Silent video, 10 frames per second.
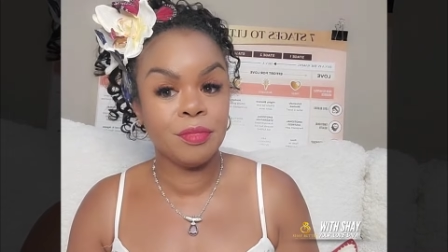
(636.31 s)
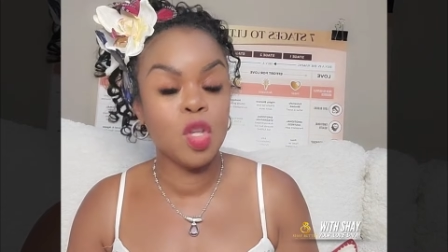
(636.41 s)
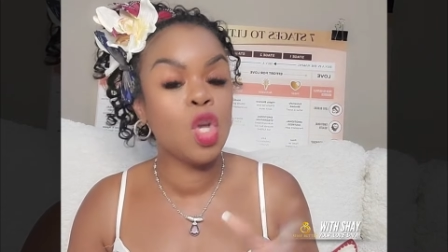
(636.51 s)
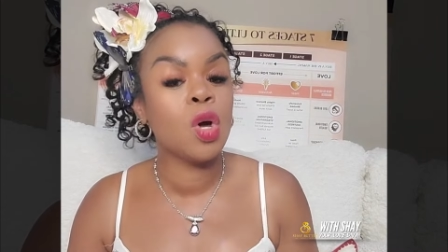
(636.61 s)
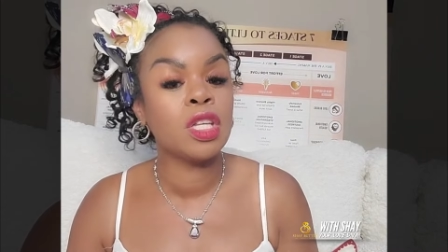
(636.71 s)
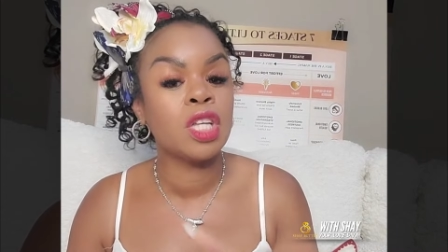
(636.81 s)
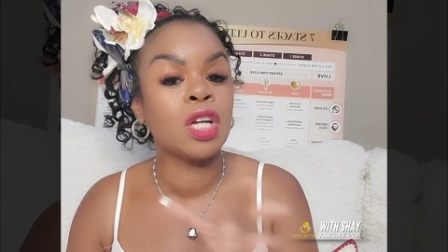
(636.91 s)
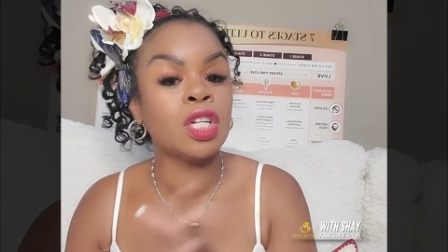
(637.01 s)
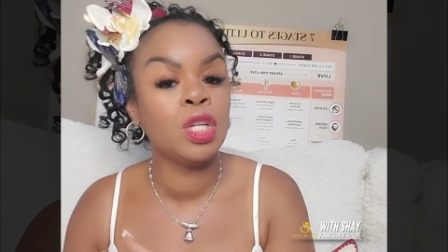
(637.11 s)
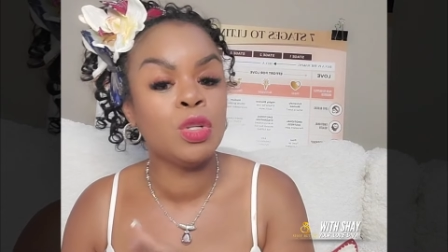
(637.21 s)
You're going to start
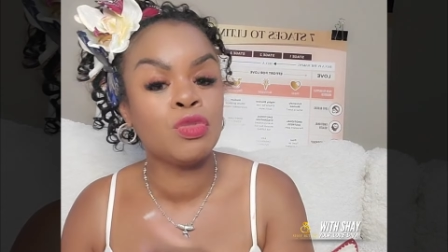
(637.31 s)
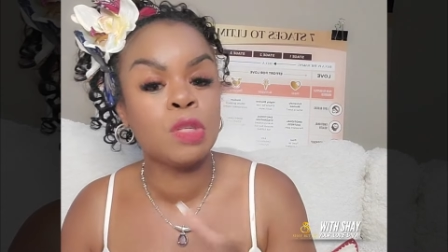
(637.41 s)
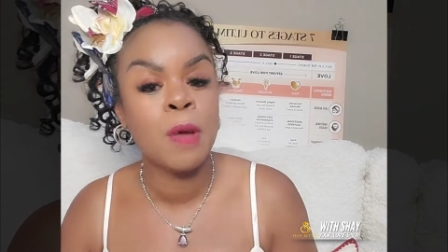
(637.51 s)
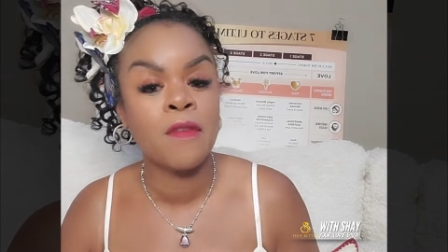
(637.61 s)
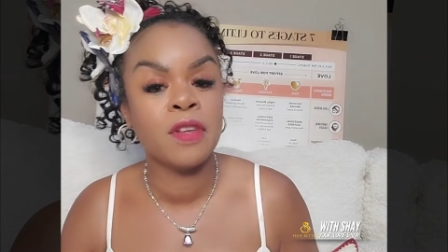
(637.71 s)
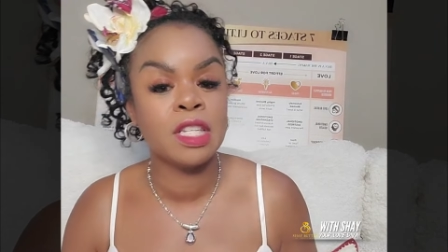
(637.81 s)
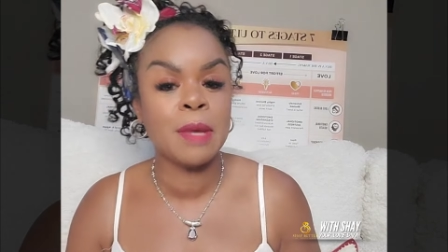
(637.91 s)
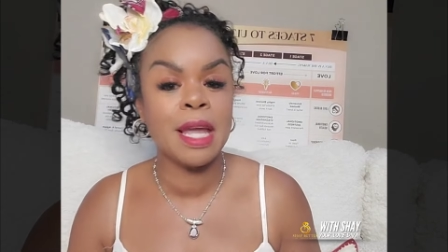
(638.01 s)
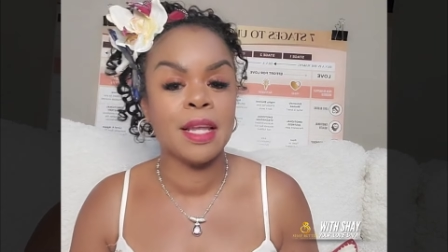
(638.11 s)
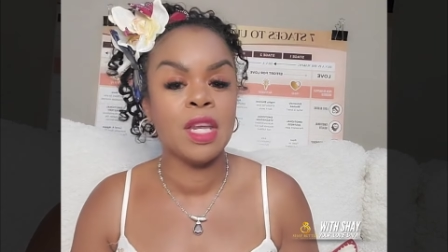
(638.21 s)
to lose respect for this
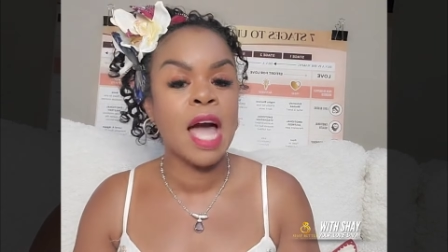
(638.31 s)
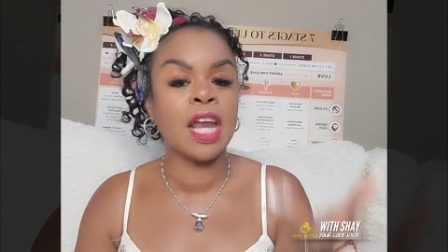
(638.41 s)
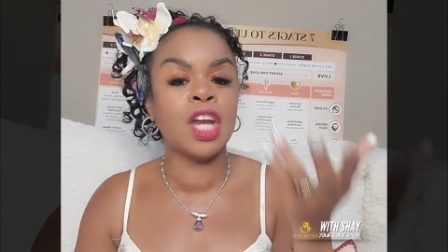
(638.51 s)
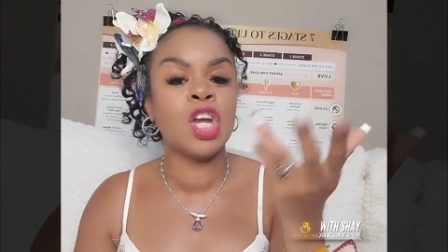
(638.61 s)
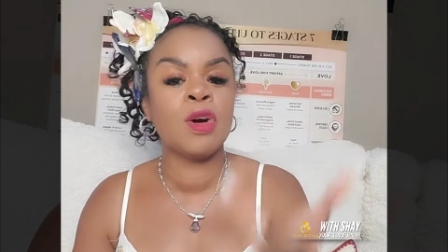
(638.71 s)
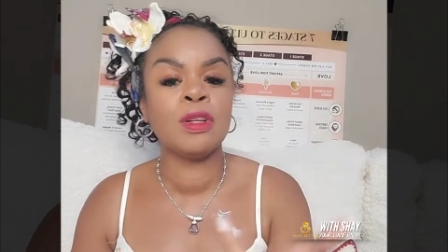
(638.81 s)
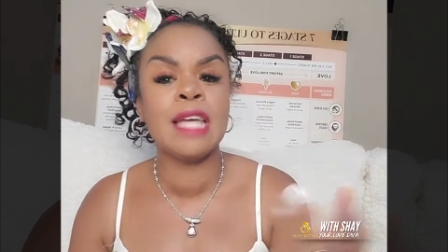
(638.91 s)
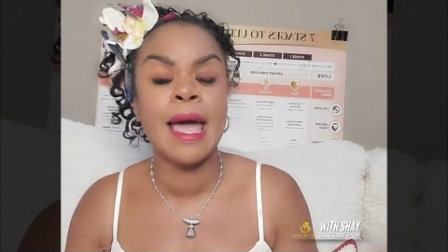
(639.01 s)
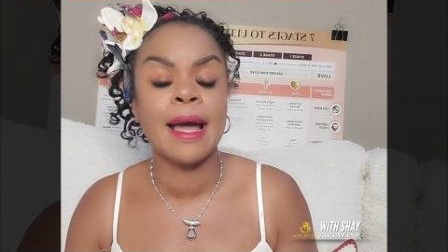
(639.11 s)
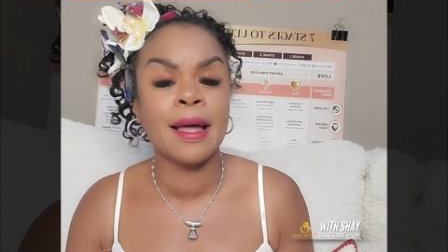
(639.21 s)
man. You got a
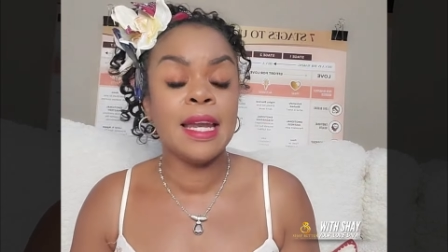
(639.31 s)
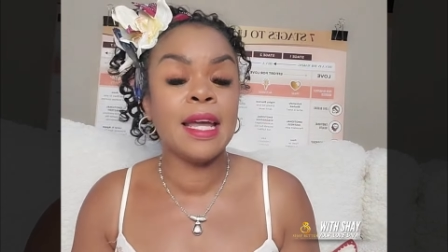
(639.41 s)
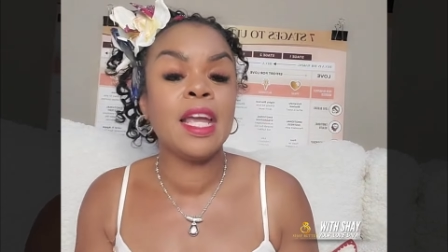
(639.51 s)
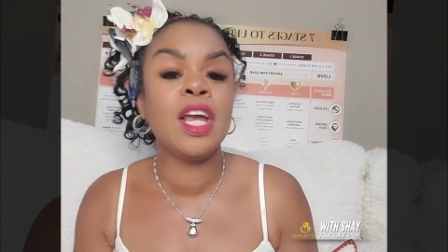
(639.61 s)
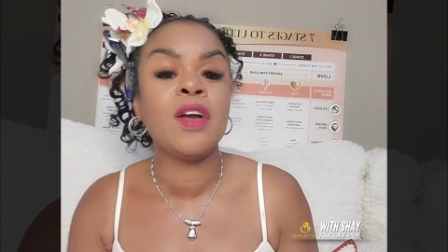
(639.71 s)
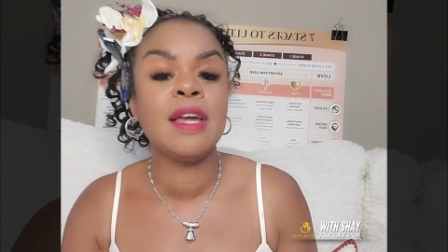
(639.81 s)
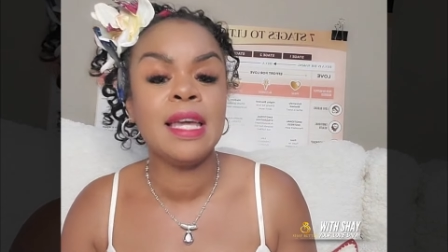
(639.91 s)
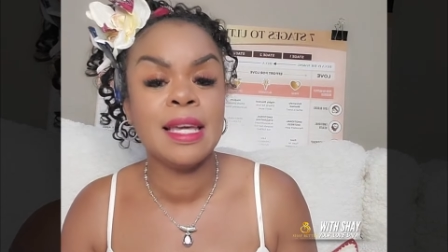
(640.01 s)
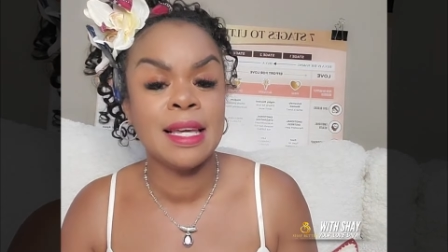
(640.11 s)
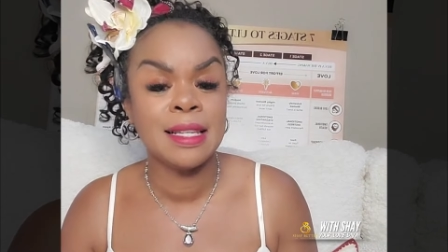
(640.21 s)
neurotech. And then here
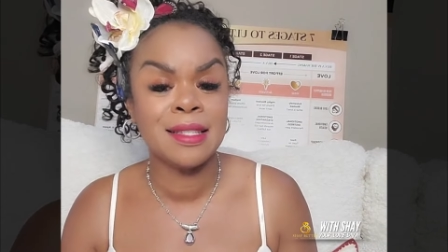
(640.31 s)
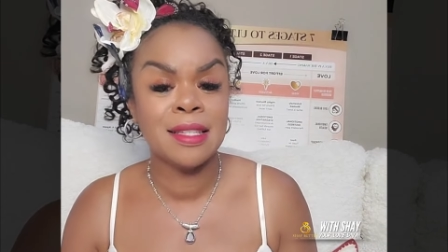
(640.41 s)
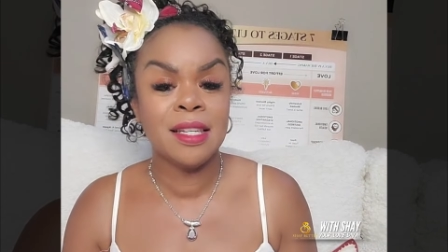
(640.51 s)
he is